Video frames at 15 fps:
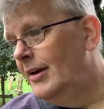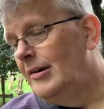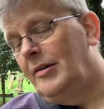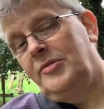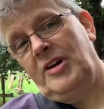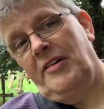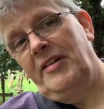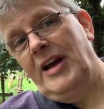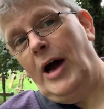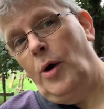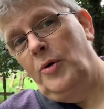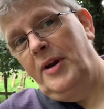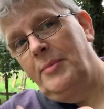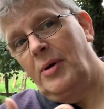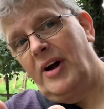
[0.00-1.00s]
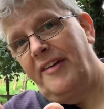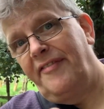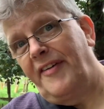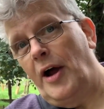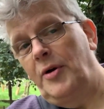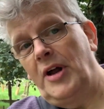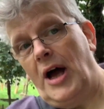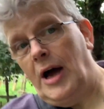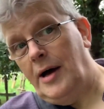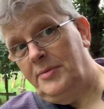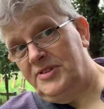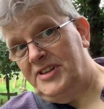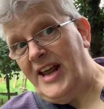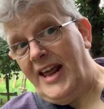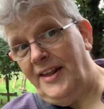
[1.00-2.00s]
I'm currently holding my phone at
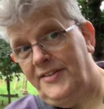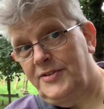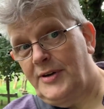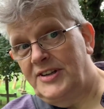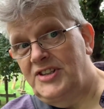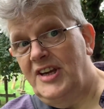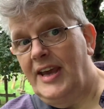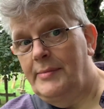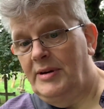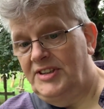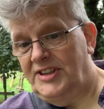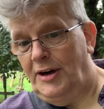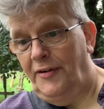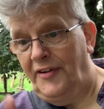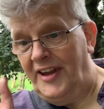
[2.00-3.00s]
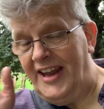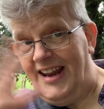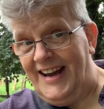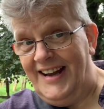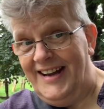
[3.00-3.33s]
arm's length to actually get myself in.